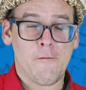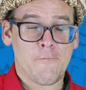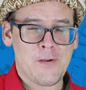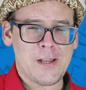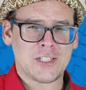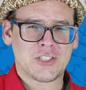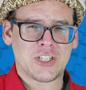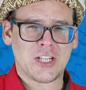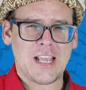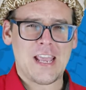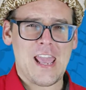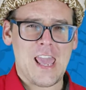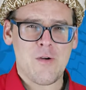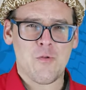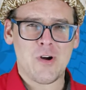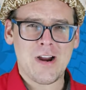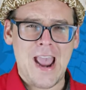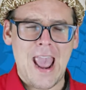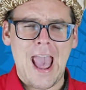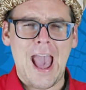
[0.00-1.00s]
Eventually it
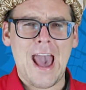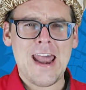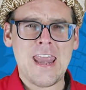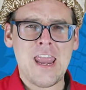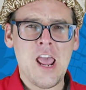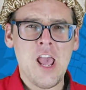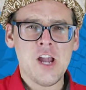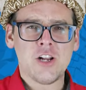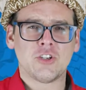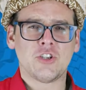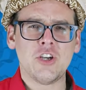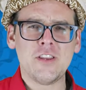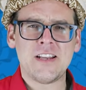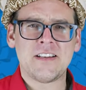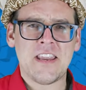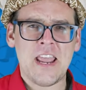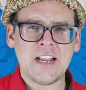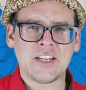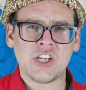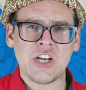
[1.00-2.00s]
will add it to
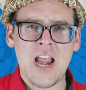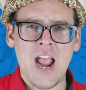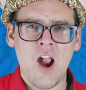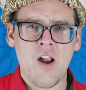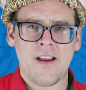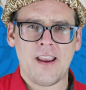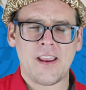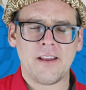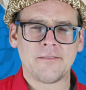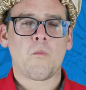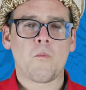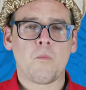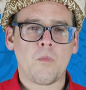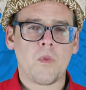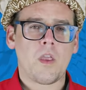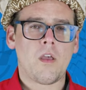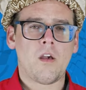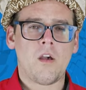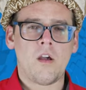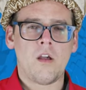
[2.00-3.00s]
the dictionary.
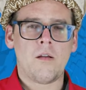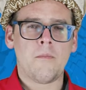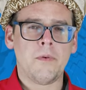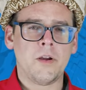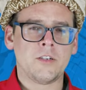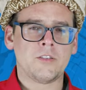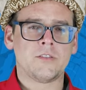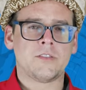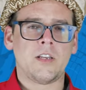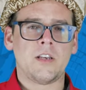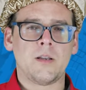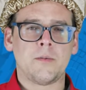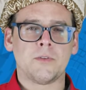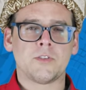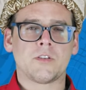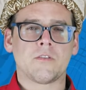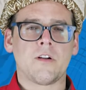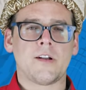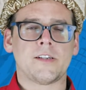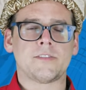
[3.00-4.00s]
Emergency
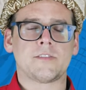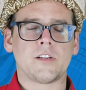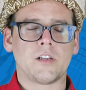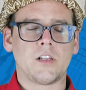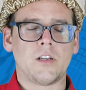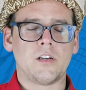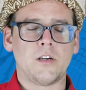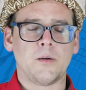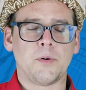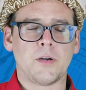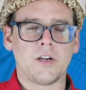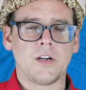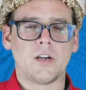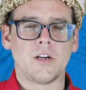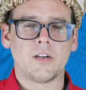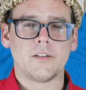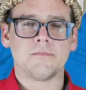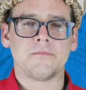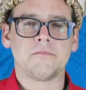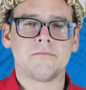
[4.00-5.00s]
numbers across the globe
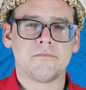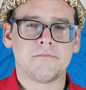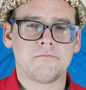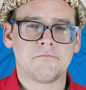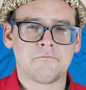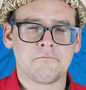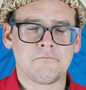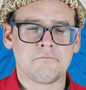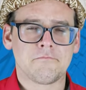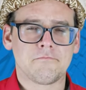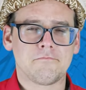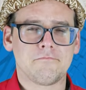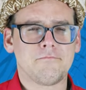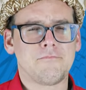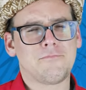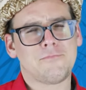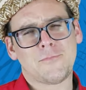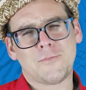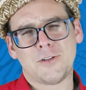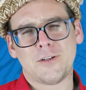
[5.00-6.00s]
are
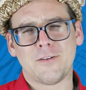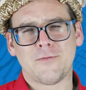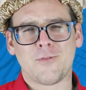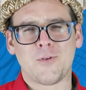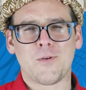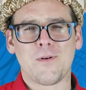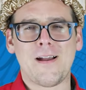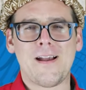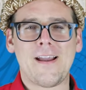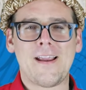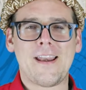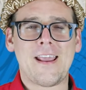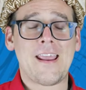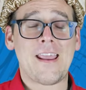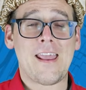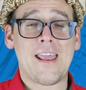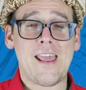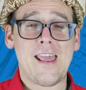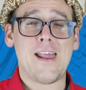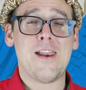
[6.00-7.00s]
they are a
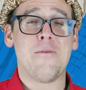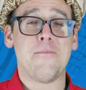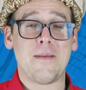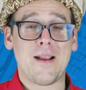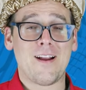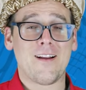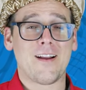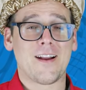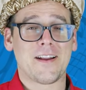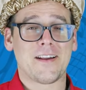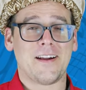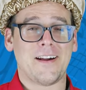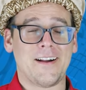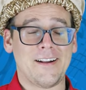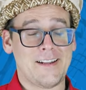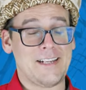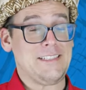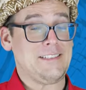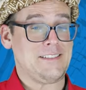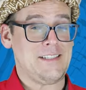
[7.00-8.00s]
variety. In
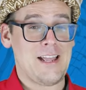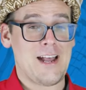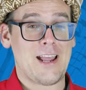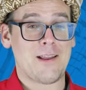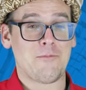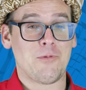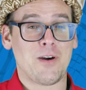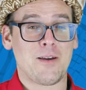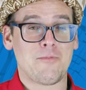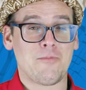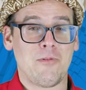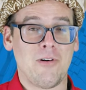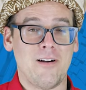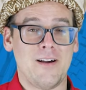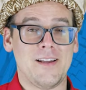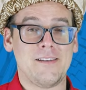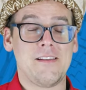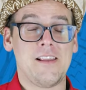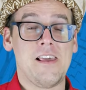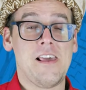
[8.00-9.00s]
America, it's
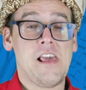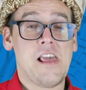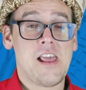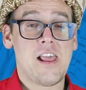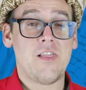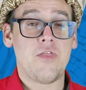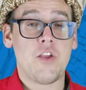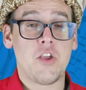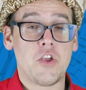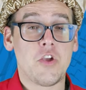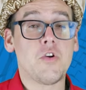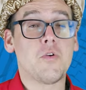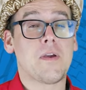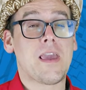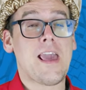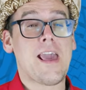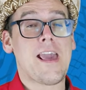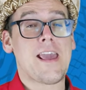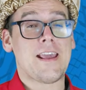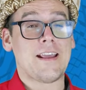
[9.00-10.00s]
911. In the
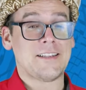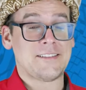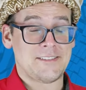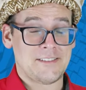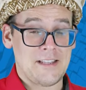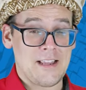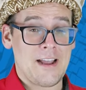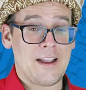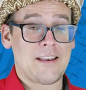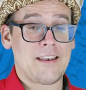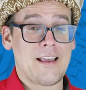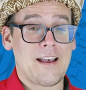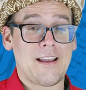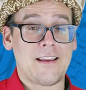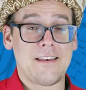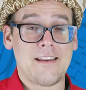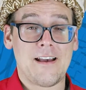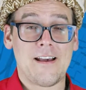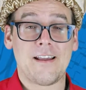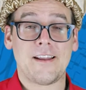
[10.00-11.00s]
UK, it's
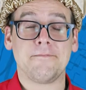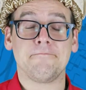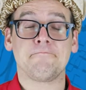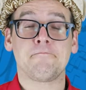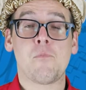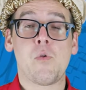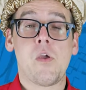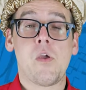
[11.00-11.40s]
999.